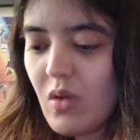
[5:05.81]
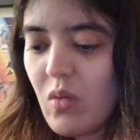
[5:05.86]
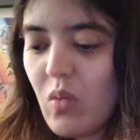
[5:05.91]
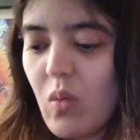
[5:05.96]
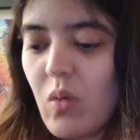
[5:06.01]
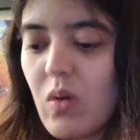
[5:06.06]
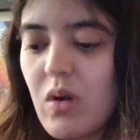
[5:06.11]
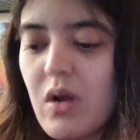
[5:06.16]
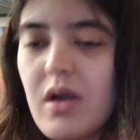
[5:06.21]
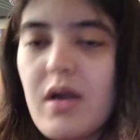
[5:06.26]

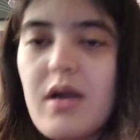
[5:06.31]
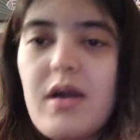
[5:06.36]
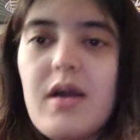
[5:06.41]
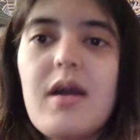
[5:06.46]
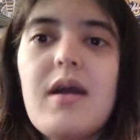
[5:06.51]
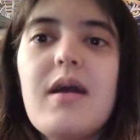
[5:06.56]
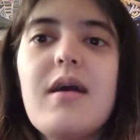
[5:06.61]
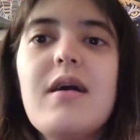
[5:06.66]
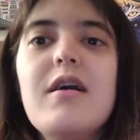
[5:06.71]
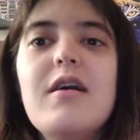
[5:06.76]
Or
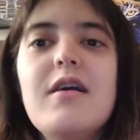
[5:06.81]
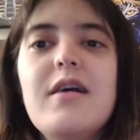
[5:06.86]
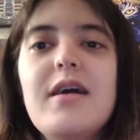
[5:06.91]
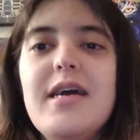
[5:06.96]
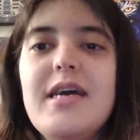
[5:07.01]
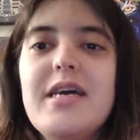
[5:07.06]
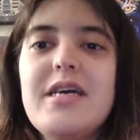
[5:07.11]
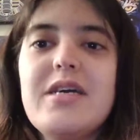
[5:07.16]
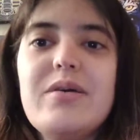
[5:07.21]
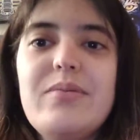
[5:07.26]

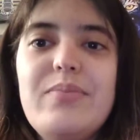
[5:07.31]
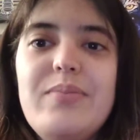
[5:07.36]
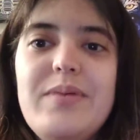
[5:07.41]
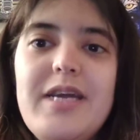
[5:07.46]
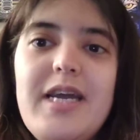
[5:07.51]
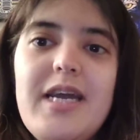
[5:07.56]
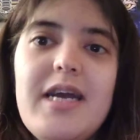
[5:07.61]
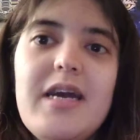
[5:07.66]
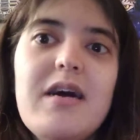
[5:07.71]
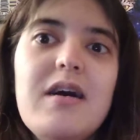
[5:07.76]
it could
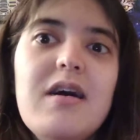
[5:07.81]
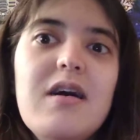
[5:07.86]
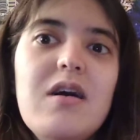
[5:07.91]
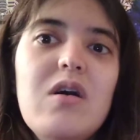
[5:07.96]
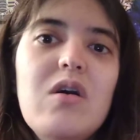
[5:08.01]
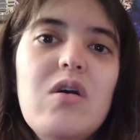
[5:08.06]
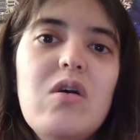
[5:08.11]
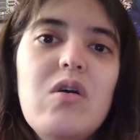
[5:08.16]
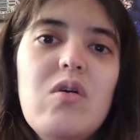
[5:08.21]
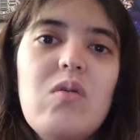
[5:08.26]
be,
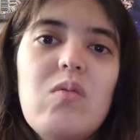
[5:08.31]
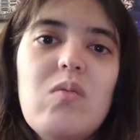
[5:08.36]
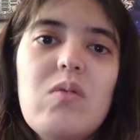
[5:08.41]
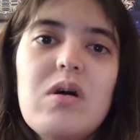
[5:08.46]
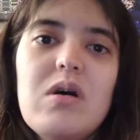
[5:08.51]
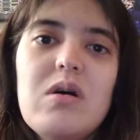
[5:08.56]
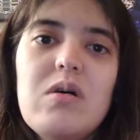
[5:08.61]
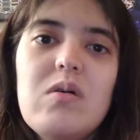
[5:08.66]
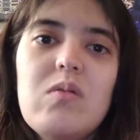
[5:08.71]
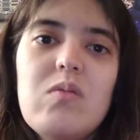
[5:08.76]

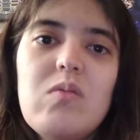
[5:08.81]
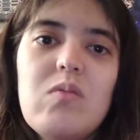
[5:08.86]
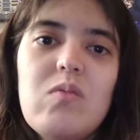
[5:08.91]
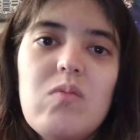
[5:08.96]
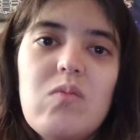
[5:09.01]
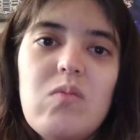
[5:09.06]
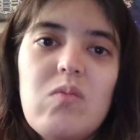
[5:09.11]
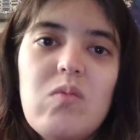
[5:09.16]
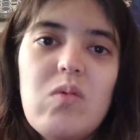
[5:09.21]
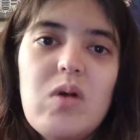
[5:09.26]
well,
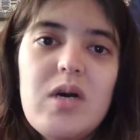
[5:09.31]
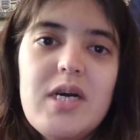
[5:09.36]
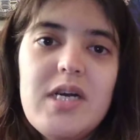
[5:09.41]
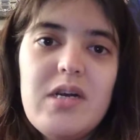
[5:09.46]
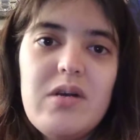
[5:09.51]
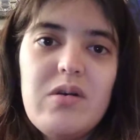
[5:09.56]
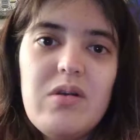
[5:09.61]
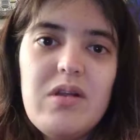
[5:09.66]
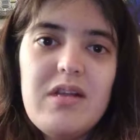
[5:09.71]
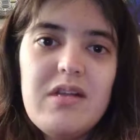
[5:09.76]
what
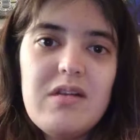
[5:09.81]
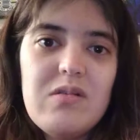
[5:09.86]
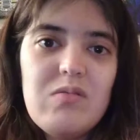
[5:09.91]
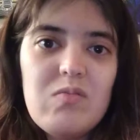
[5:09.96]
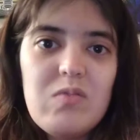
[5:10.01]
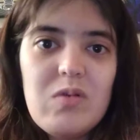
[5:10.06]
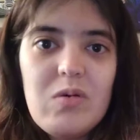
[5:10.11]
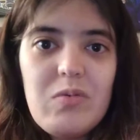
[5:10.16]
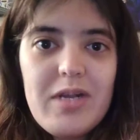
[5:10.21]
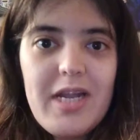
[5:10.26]

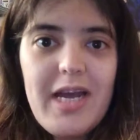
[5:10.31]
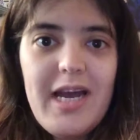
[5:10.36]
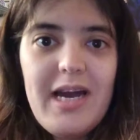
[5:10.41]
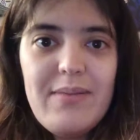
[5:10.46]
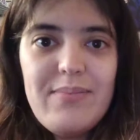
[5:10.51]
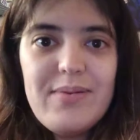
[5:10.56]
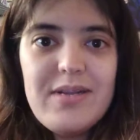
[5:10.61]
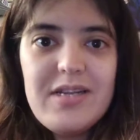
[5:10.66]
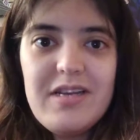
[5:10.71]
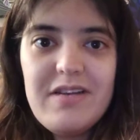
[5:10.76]
would
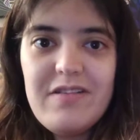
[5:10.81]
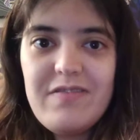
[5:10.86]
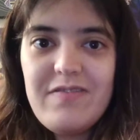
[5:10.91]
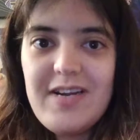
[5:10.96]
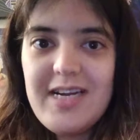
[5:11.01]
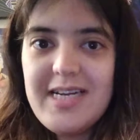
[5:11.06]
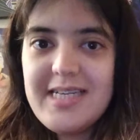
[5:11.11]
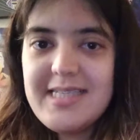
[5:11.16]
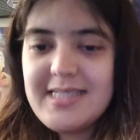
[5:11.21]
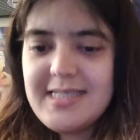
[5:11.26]
happen if
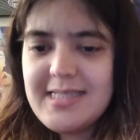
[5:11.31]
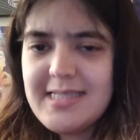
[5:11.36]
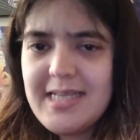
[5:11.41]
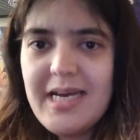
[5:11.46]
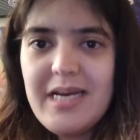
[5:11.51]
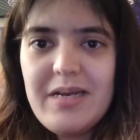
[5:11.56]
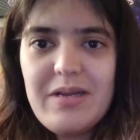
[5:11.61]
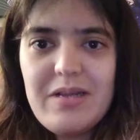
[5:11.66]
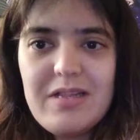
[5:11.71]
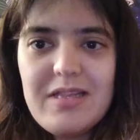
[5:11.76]
I
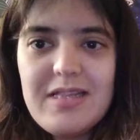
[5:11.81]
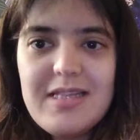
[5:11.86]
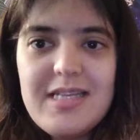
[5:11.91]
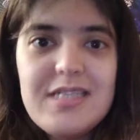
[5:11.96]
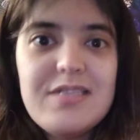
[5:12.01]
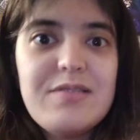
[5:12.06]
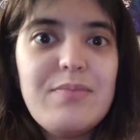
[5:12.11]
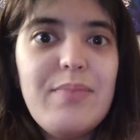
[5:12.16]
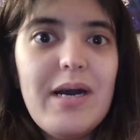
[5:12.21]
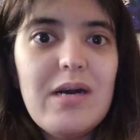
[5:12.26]
set
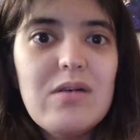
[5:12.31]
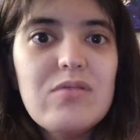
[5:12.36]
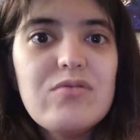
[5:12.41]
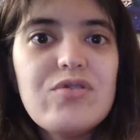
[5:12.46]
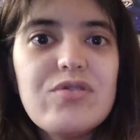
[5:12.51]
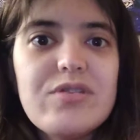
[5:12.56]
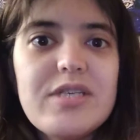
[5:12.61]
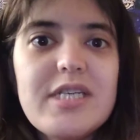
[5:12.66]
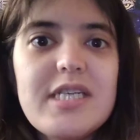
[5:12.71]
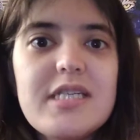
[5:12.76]
these
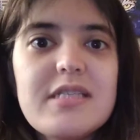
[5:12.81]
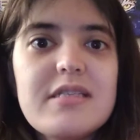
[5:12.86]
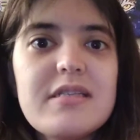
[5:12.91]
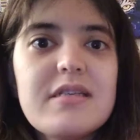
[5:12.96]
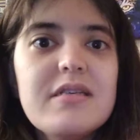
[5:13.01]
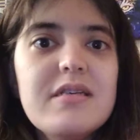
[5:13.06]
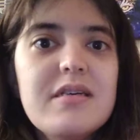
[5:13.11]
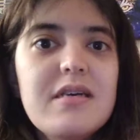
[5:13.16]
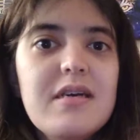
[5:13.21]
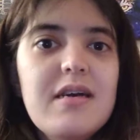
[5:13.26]
boundaries?
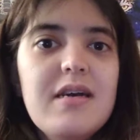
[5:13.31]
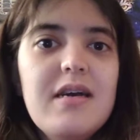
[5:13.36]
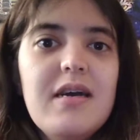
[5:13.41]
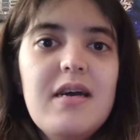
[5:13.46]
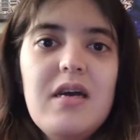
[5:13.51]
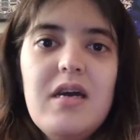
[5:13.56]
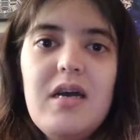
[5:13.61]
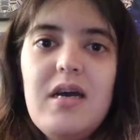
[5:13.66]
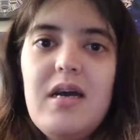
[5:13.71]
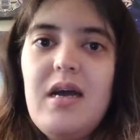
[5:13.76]

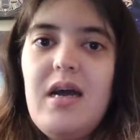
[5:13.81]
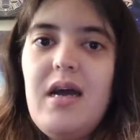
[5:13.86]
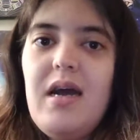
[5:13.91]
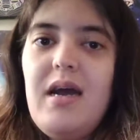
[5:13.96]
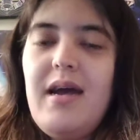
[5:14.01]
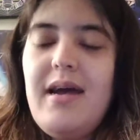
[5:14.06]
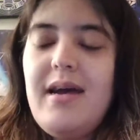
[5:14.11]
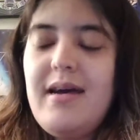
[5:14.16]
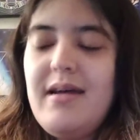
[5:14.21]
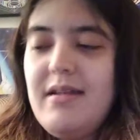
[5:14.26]

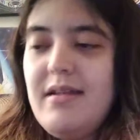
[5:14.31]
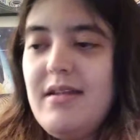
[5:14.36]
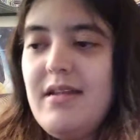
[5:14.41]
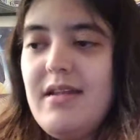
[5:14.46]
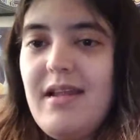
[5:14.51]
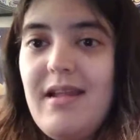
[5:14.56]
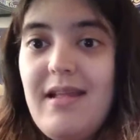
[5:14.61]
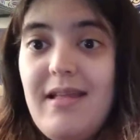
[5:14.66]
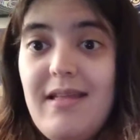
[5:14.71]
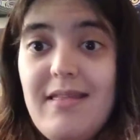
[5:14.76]
And
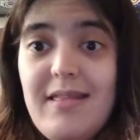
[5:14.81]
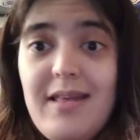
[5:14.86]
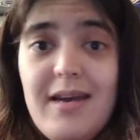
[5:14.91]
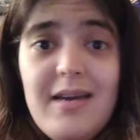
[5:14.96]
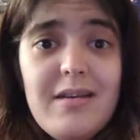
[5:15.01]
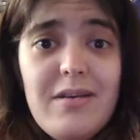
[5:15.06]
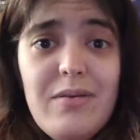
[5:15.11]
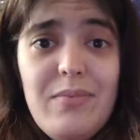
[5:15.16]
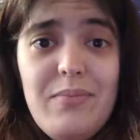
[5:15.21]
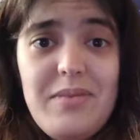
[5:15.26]

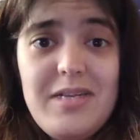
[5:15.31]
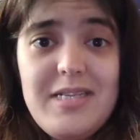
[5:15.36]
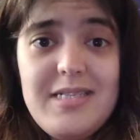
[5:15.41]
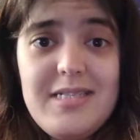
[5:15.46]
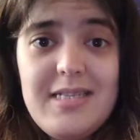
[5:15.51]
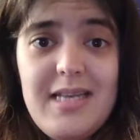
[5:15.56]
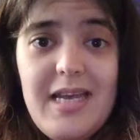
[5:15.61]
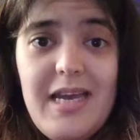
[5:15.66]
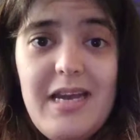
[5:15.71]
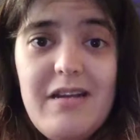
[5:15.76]
that can be
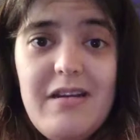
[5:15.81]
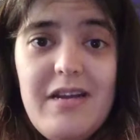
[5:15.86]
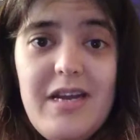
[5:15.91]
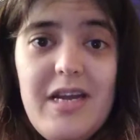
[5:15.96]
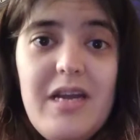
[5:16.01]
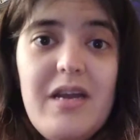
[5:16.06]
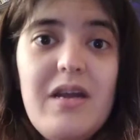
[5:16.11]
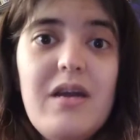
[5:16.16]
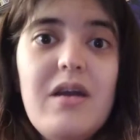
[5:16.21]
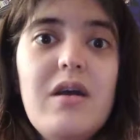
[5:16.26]
scary.
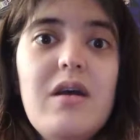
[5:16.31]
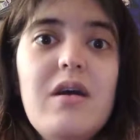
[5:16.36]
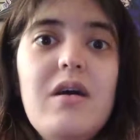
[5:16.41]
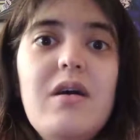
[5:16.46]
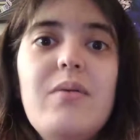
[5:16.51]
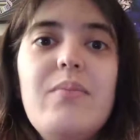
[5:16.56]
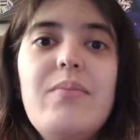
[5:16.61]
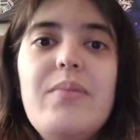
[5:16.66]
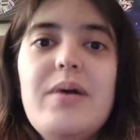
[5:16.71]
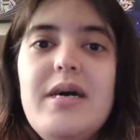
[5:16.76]

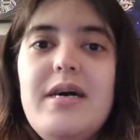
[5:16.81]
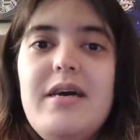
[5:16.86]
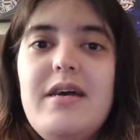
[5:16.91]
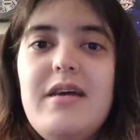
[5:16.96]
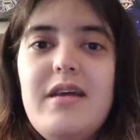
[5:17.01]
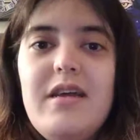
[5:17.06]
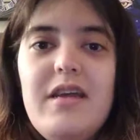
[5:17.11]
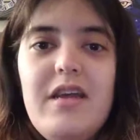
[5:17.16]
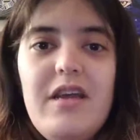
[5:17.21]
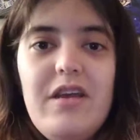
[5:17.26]
But
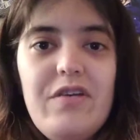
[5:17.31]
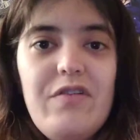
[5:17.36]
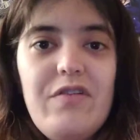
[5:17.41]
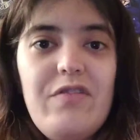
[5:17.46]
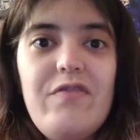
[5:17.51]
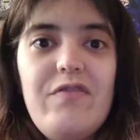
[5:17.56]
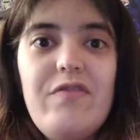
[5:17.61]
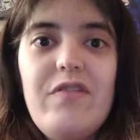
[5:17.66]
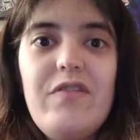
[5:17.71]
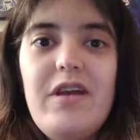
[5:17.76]

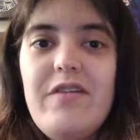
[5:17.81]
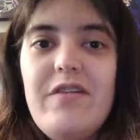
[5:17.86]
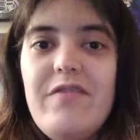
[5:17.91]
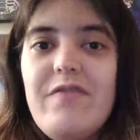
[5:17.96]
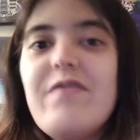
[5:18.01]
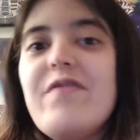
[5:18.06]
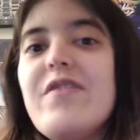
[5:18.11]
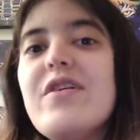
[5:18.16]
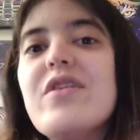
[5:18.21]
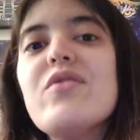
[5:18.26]
if it
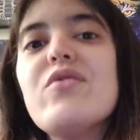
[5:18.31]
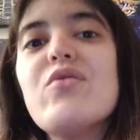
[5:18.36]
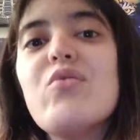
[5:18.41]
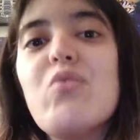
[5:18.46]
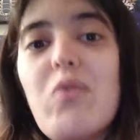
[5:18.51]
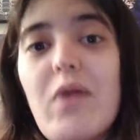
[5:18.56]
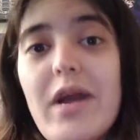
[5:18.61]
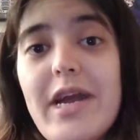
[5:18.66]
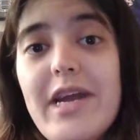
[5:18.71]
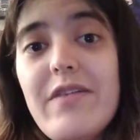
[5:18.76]
feels
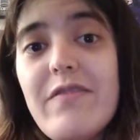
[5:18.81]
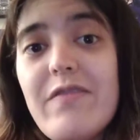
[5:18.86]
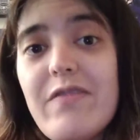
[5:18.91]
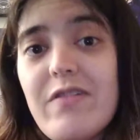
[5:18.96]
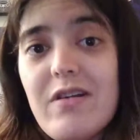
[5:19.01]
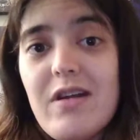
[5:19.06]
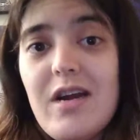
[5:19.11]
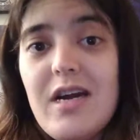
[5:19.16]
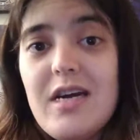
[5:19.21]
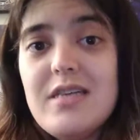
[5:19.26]
right
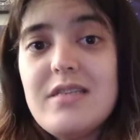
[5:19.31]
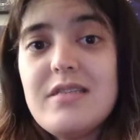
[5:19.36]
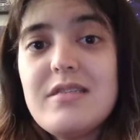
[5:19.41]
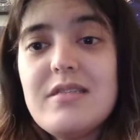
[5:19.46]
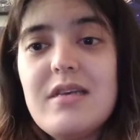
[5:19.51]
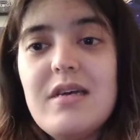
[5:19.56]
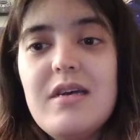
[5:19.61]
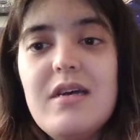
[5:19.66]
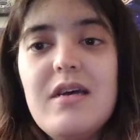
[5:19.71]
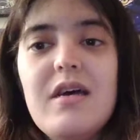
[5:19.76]
for us,
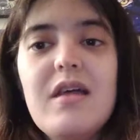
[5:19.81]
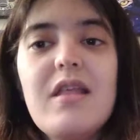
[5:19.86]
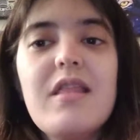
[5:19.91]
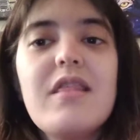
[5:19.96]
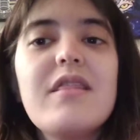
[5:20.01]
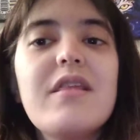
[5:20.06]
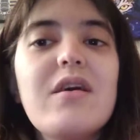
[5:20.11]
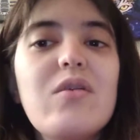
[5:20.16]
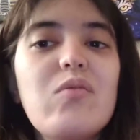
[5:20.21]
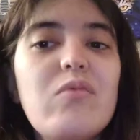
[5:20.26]

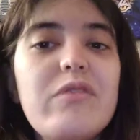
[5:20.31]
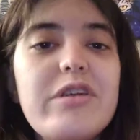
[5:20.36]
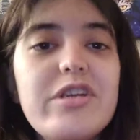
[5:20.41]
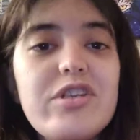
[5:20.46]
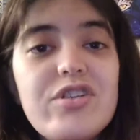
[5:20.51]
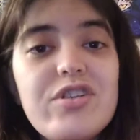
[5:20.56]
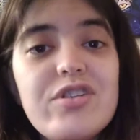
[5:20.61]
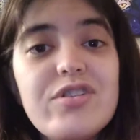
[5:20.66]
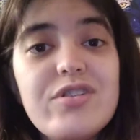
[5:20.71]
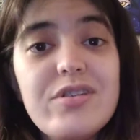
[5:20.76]
then we
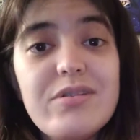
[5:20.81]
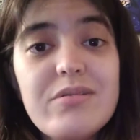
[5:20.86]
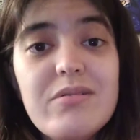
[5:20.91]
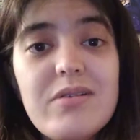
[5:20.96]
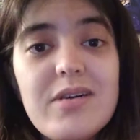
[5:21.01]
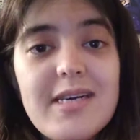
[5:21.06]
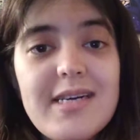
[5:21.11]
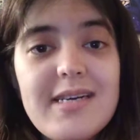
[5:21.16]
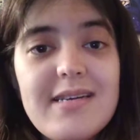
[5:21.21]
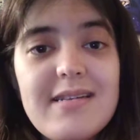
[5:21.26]
should do
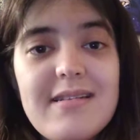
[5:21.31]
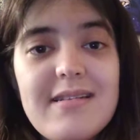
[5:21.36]
it.